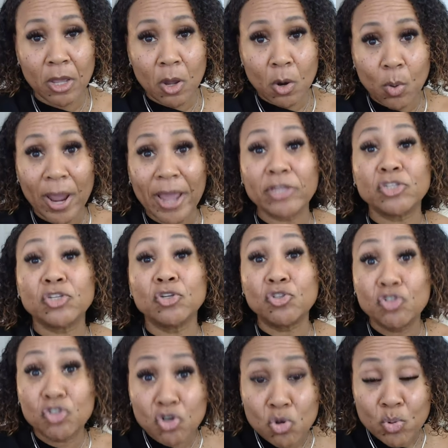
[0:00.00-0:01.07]
right, to
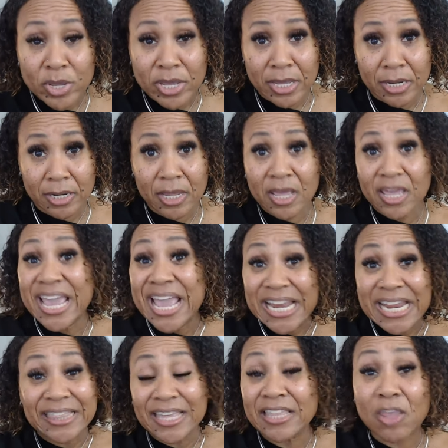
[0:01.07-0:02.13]
doing
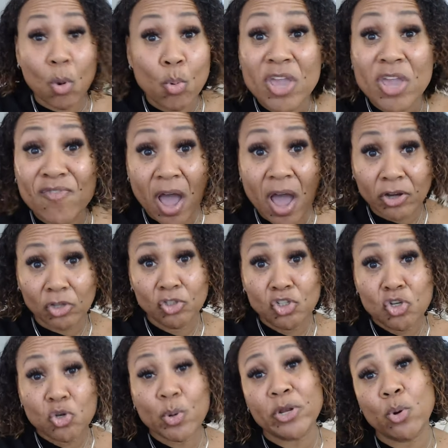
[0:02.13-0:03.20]
anything that we've got to
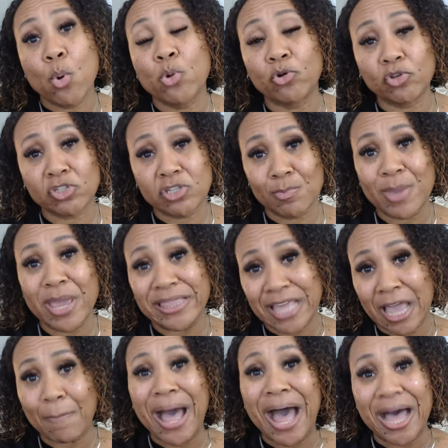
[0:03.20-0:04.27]
do in order to make
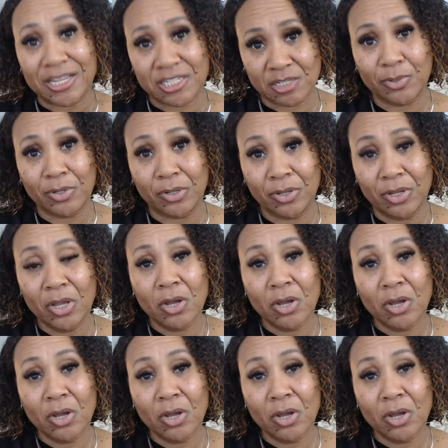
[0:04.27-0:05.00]
that possible.